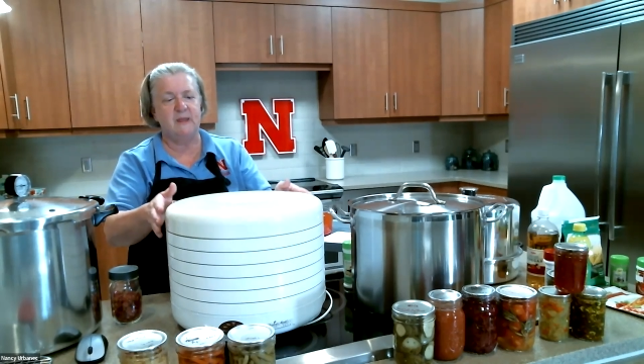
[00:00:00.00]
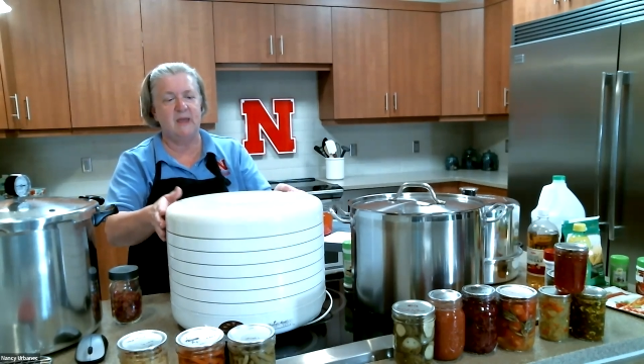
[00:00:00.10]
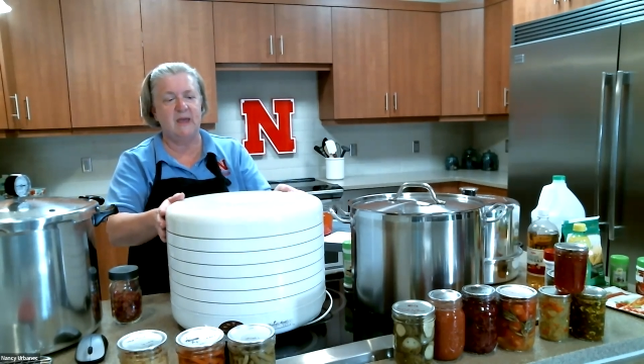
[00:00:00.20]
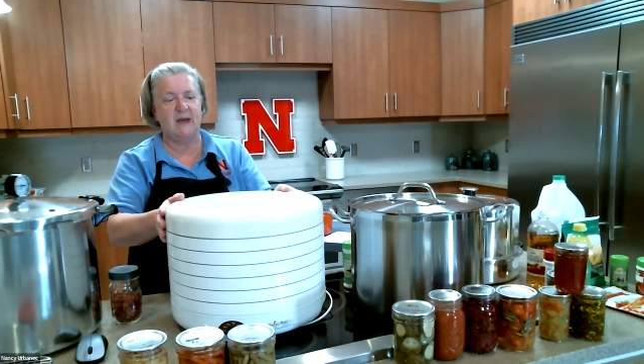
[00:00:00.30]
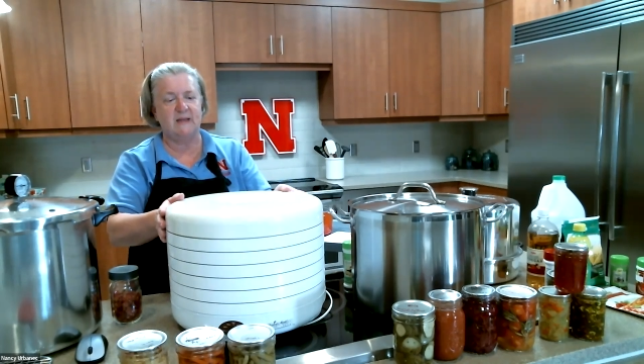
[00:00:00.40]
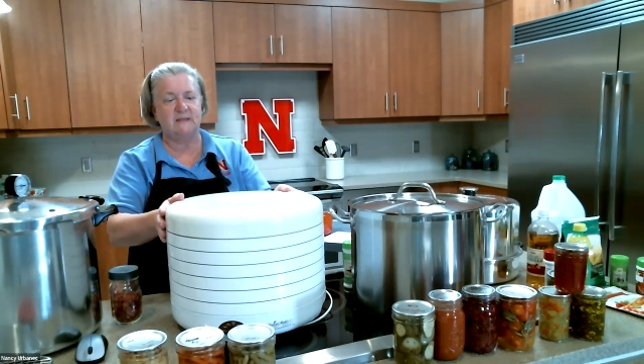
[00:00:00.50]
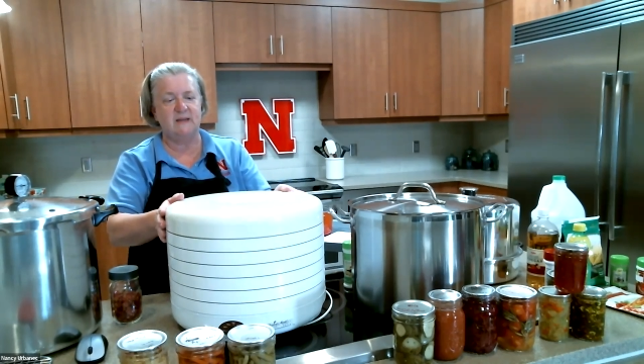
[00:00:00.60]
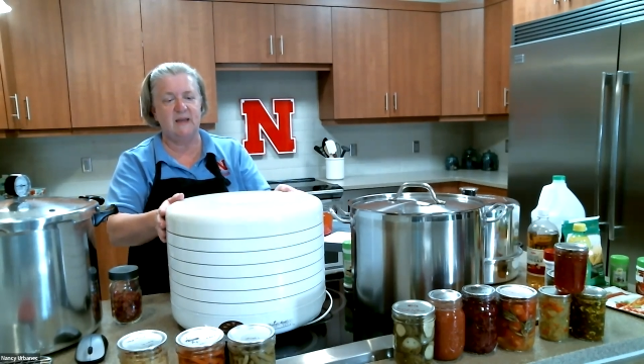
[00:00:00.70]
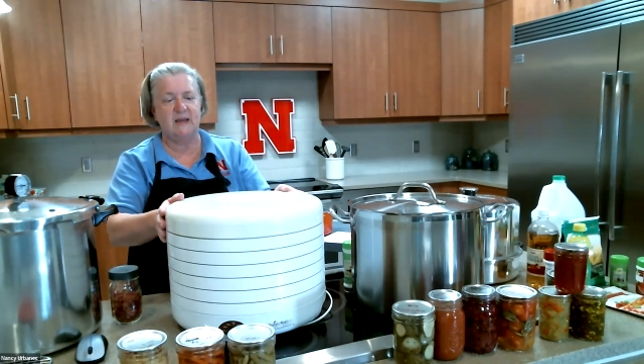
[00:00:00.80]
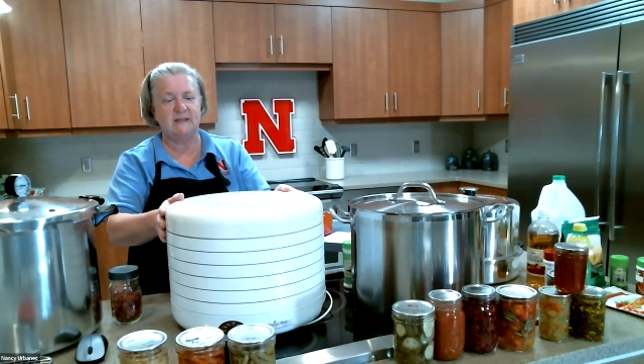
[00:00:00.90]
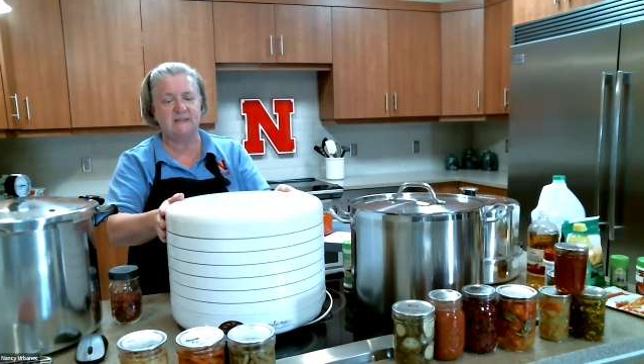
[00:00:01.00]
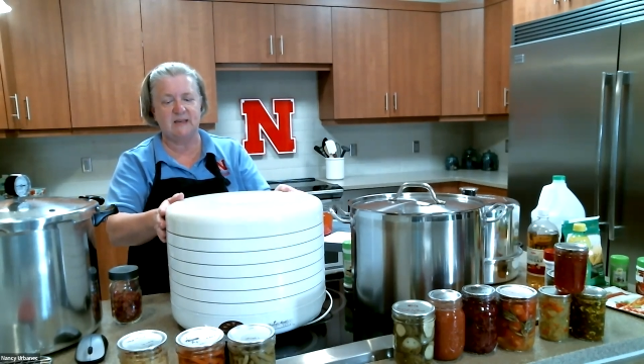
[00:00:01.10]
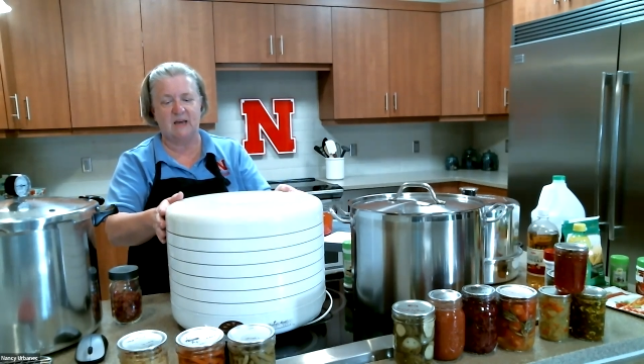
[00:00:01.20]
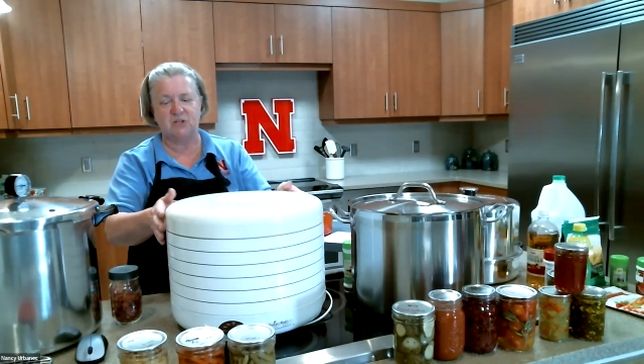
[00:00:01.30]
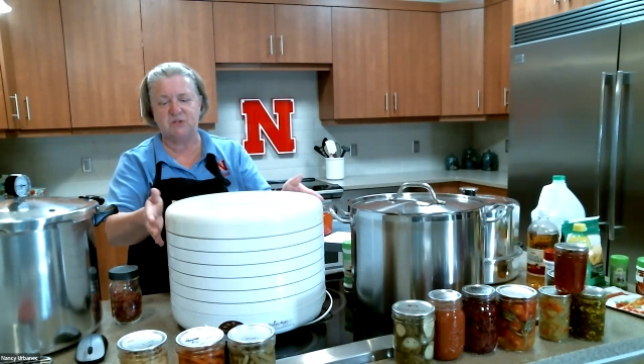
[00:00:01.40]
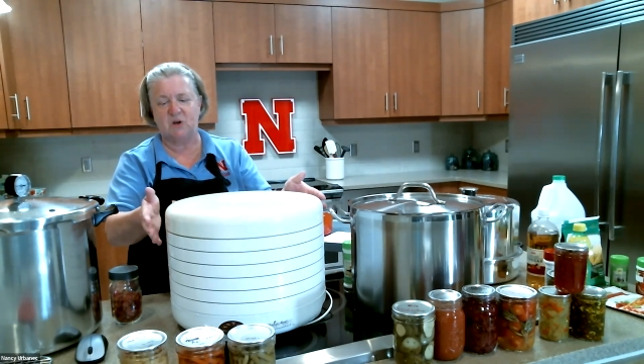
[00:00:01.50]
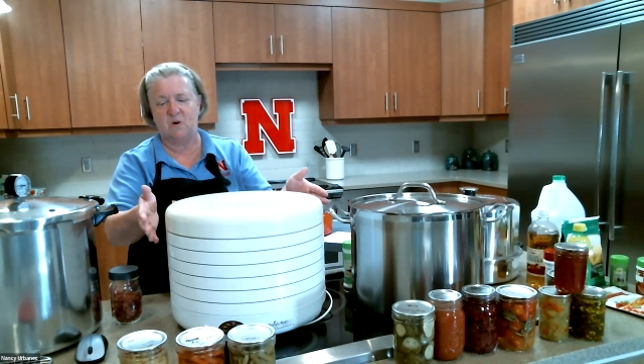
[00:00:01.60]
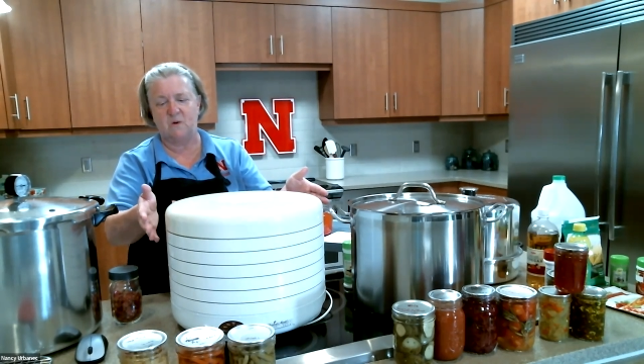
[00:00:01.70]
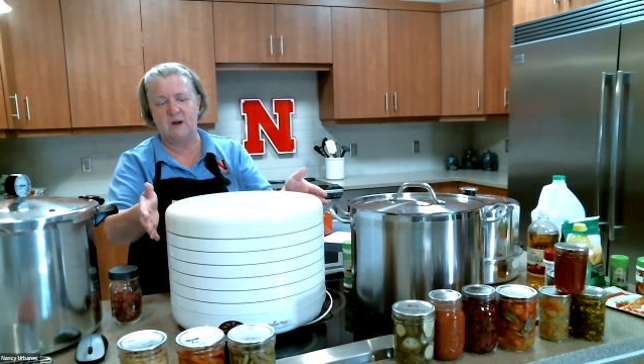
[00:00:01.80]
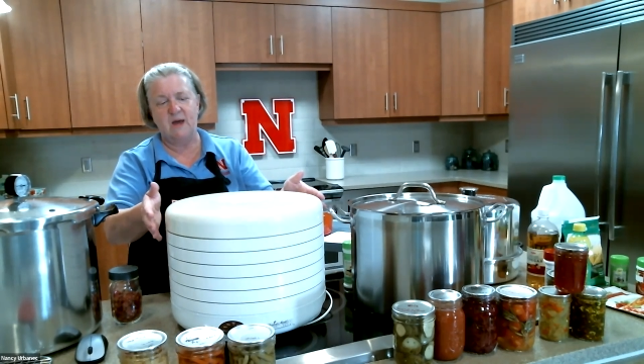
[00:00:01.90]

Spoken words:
and such. So